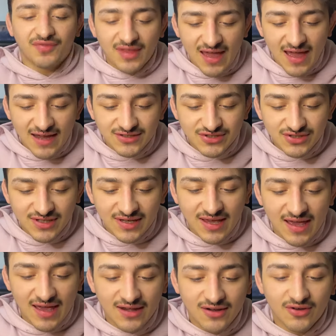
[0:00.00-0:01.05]
They actually
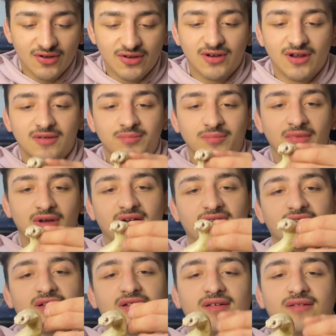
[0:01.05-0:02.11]
can hood up,
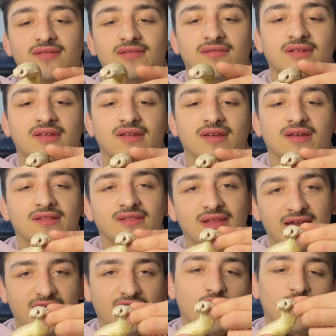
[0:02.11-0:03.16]
uh,
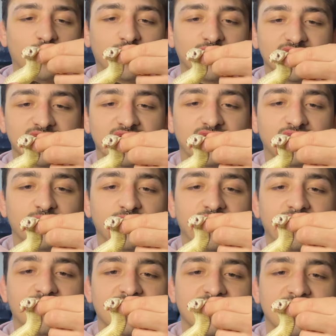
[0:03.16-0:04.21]
like cobras do,
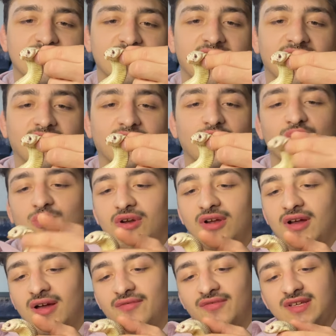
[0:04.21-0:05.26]
but this is not a cobra,
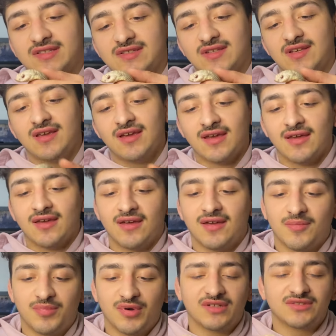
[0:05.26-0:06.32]
obviously.
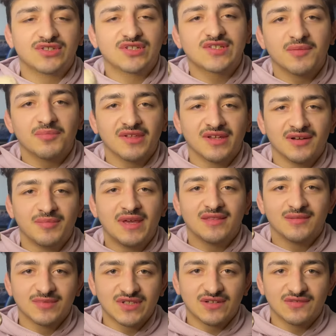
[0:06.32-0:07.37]
But just something to make
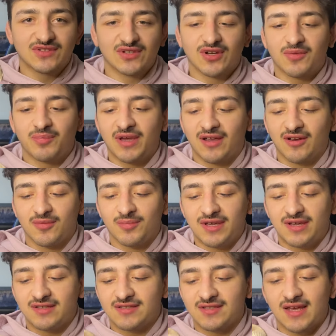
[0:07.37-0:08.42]
themselves look bigger
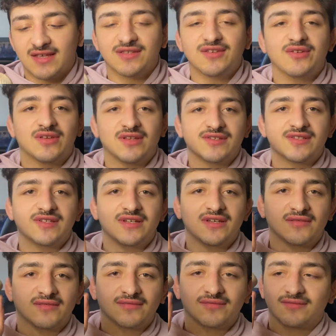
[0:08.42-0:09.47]
because as you can
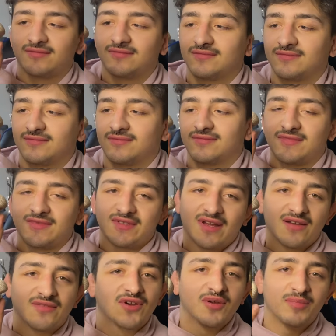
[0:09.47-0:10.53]
see, it's
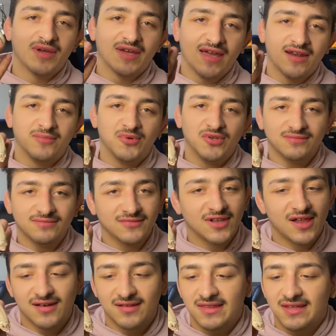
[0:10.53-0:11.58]
not a very big animal. A
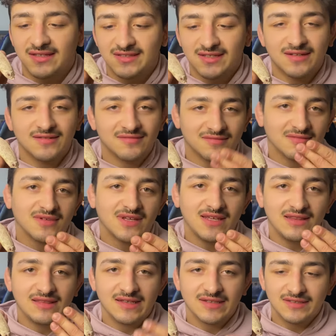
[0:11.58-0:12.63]
lot of things can
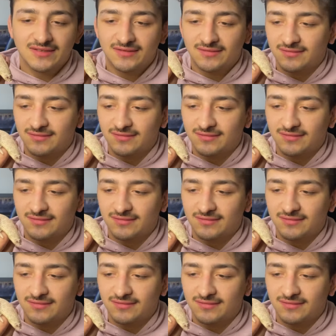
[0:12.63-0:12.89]
eat this.